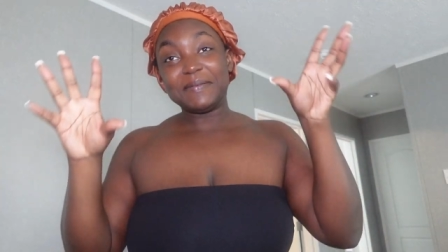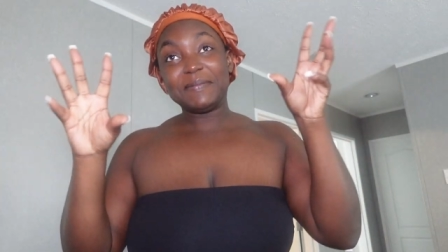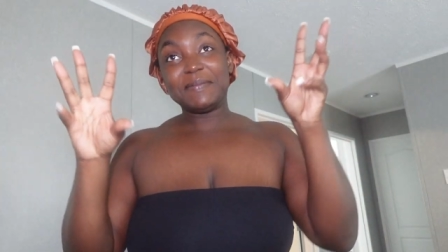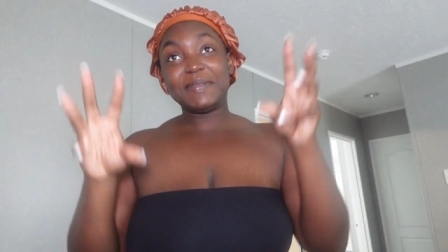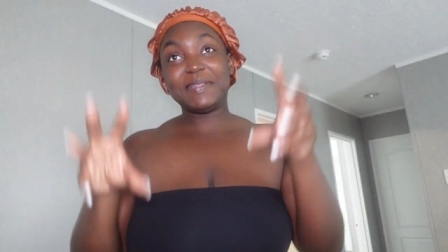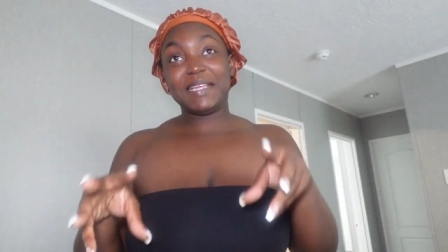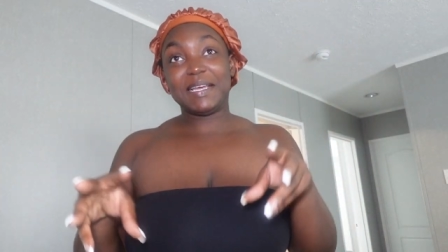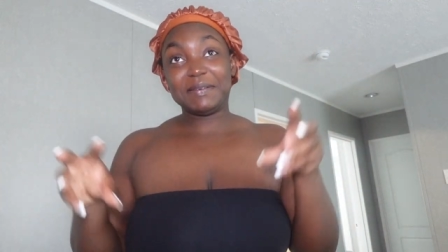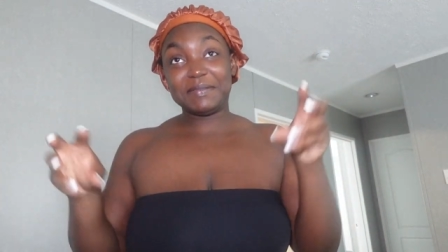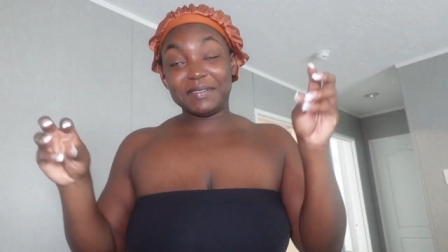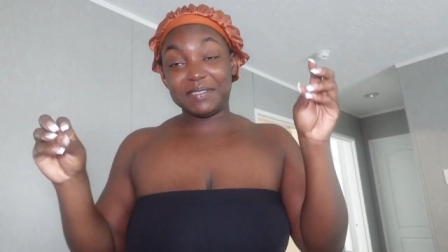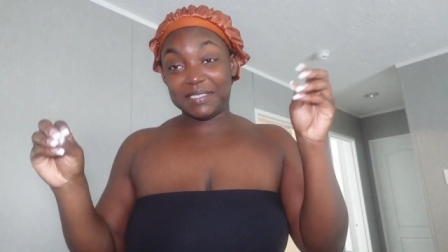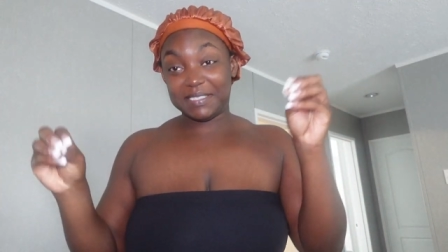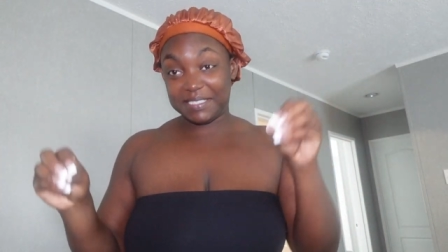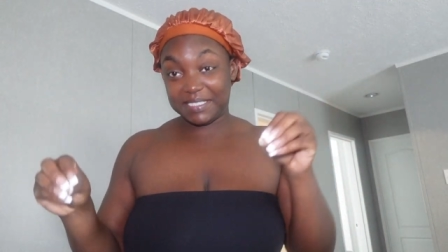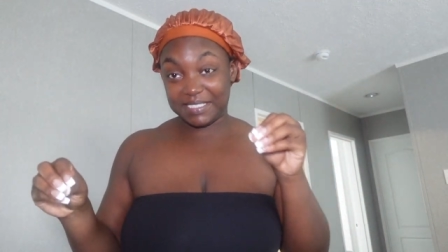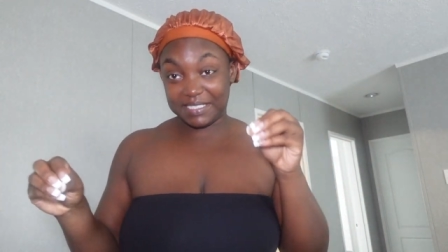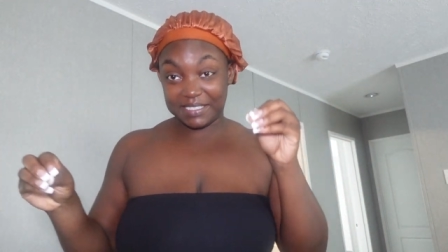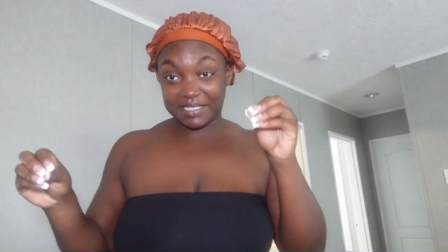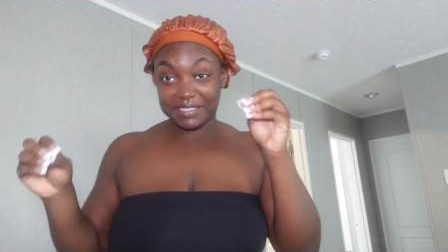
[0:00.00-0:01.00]
But that was
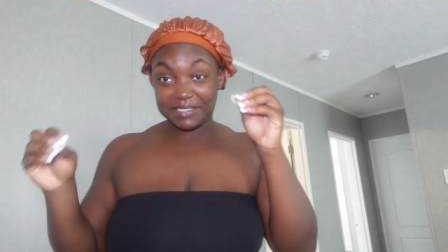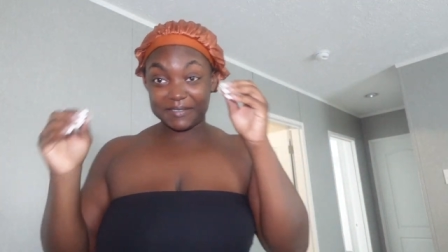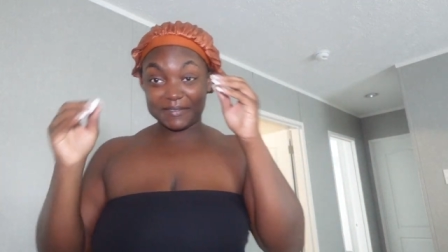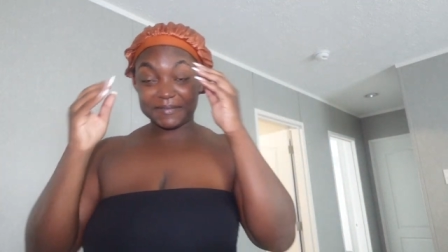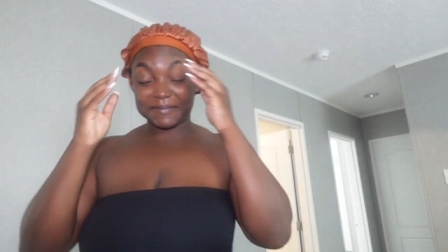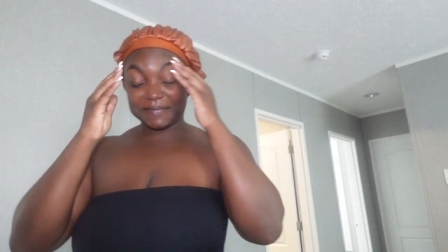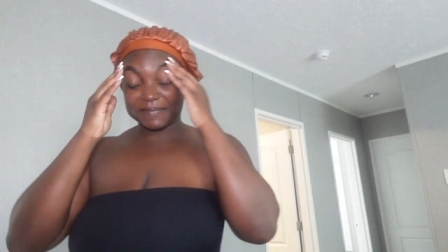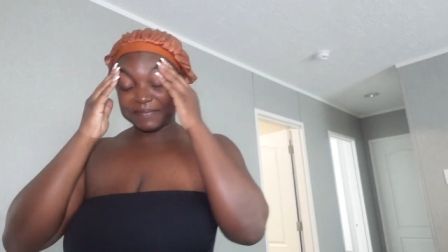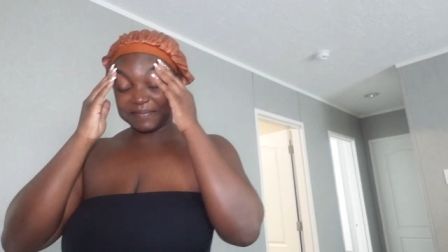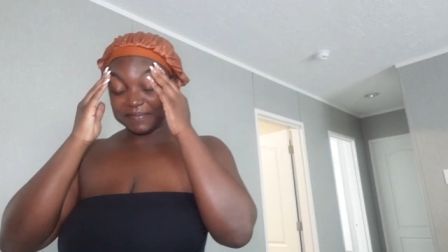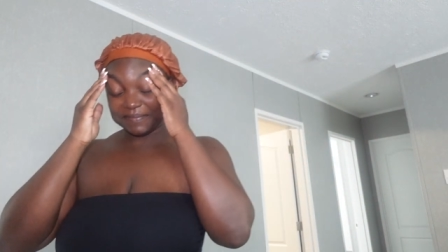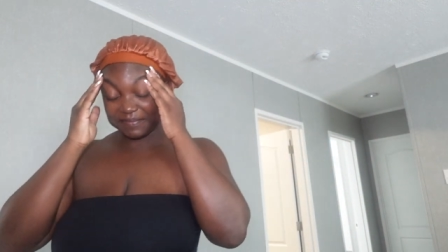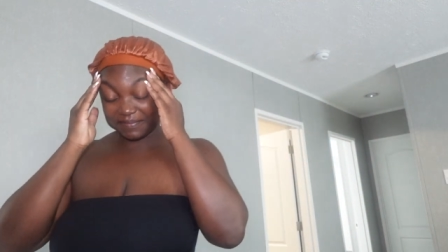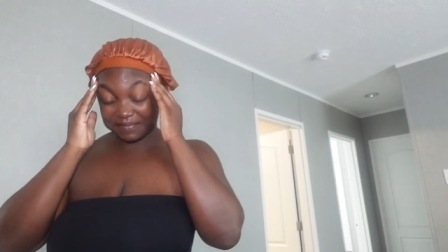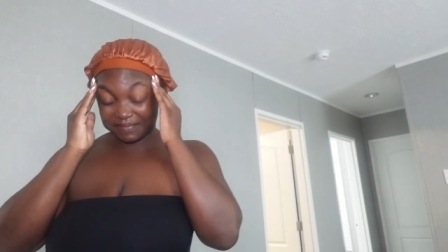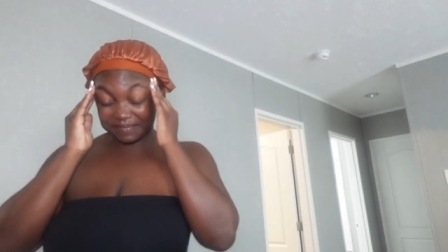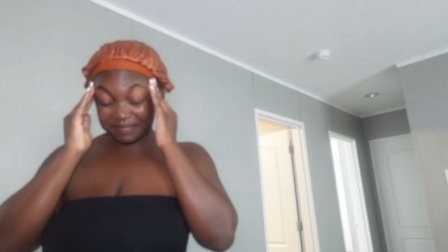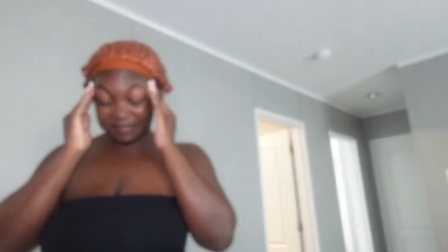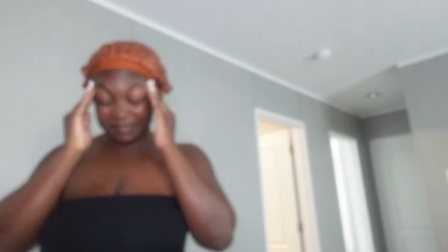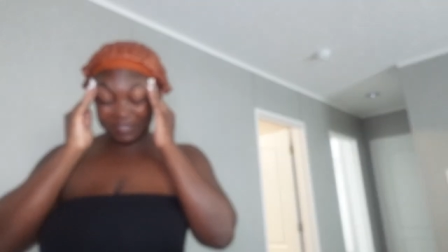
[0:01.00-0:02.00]
disgusting.
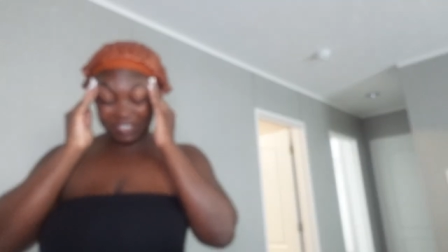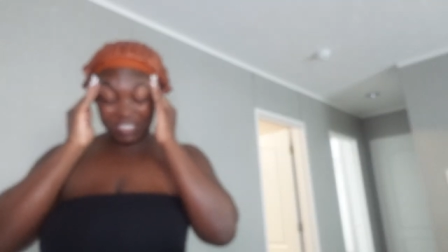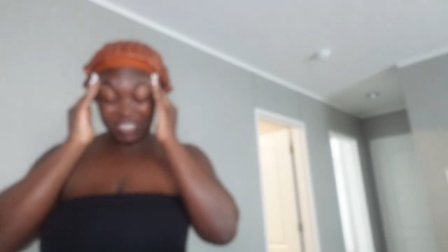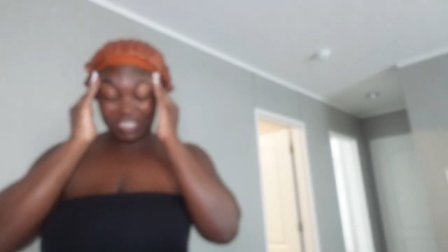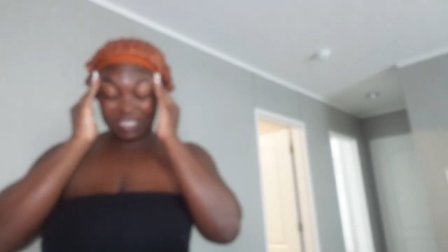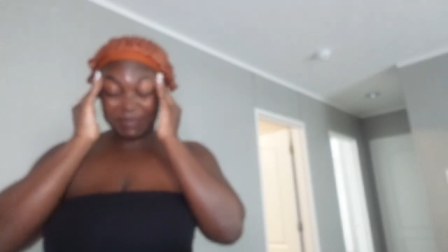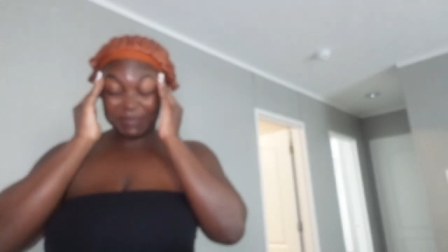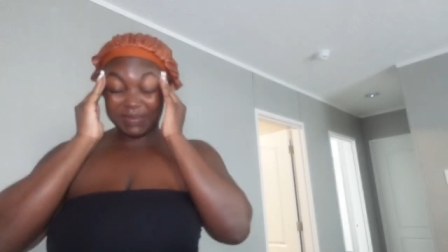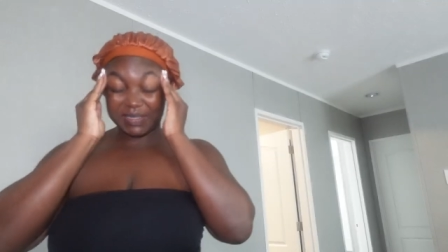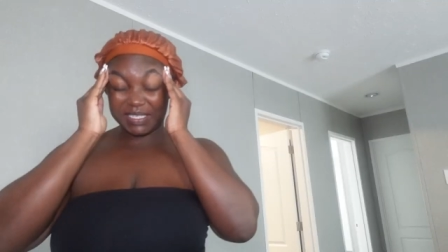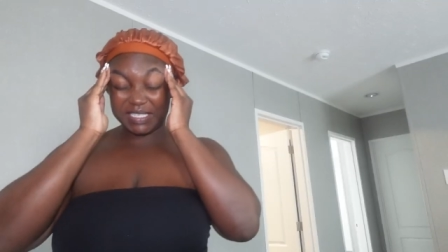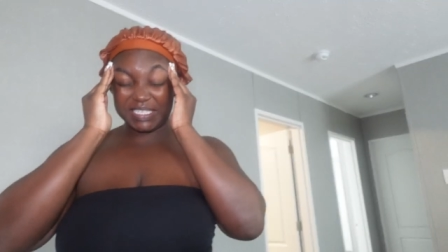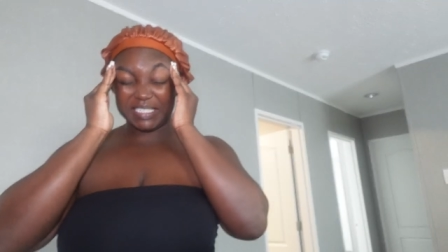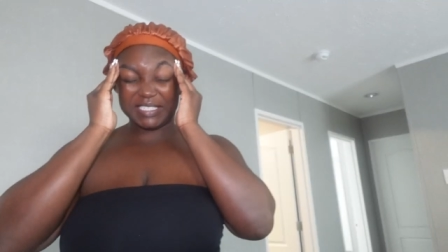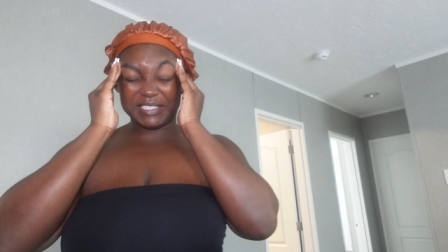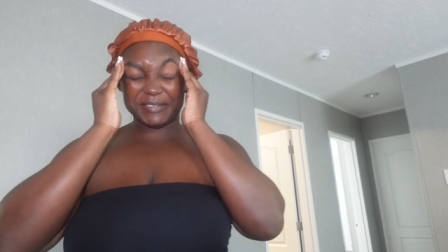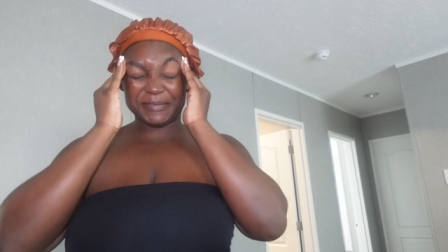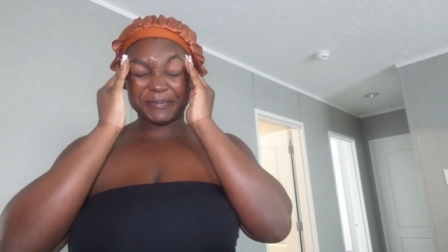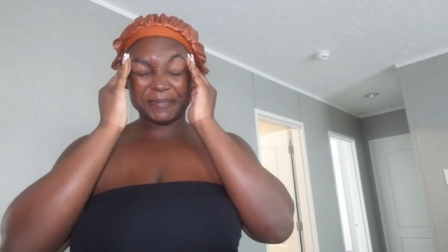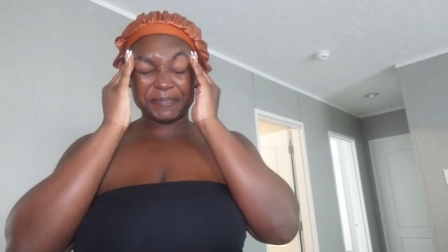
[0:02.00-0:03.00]
I'm mm, trying to give me a
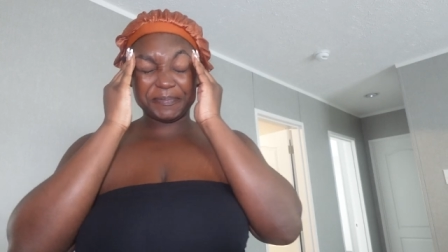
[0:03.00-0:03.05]
headache.